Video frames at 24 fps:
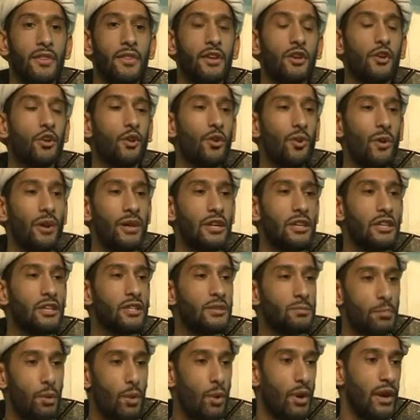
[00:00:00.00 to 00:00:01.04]
the
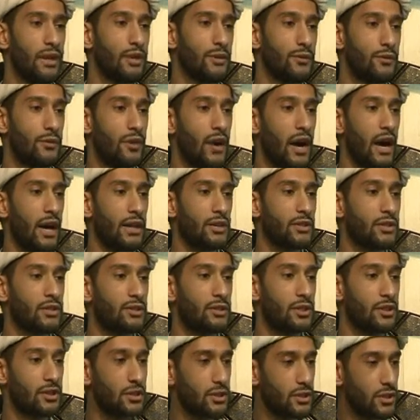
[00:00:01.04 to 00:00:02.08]
quickest point for us
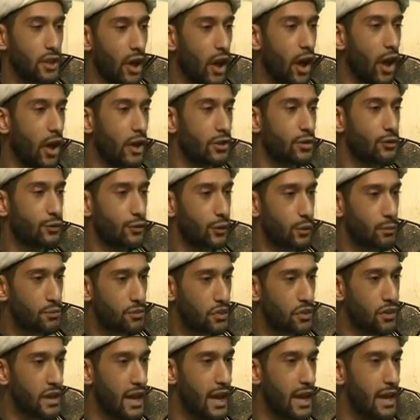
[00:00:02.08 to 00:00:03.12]
to start from
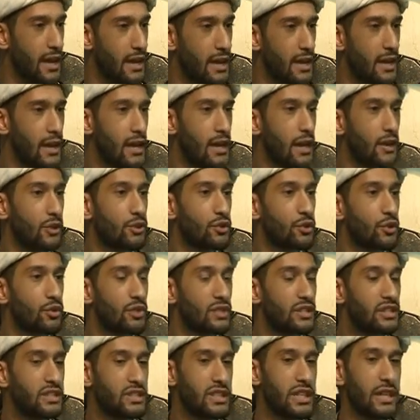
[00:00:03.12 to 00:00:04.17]
today to
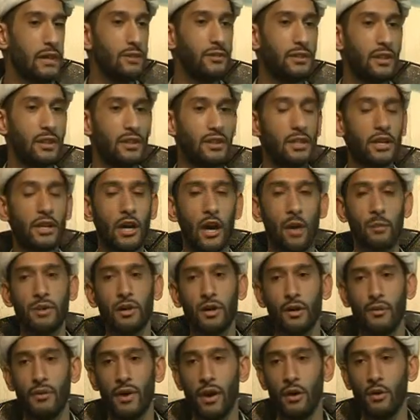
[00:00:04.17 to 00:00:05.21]
receiving the
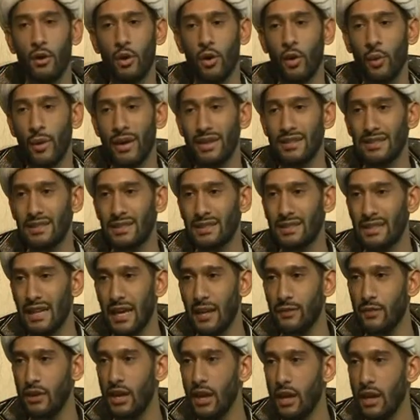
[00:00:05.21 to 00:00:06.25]
coming of our awaited
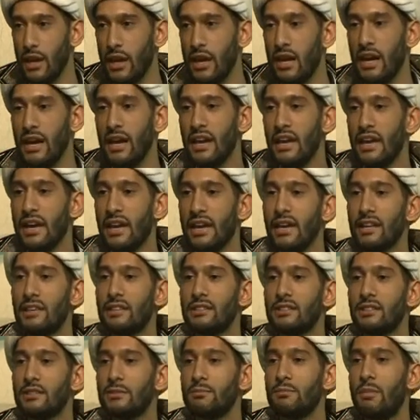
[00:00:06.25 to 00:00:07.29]
Savior
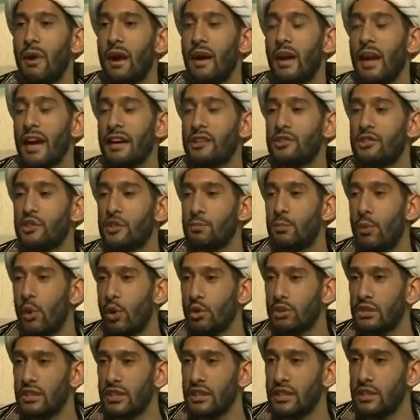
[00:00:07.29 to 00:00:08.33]
is by
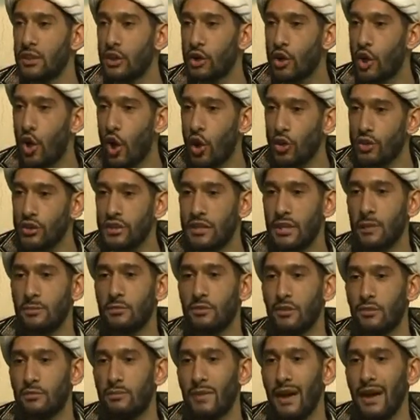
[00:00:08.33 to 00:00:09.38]
exporting the
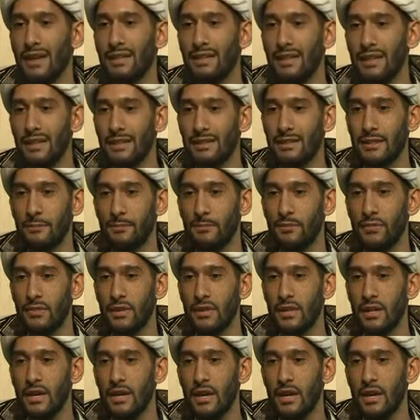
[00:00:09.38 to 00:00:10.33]
concept of Mahdiism.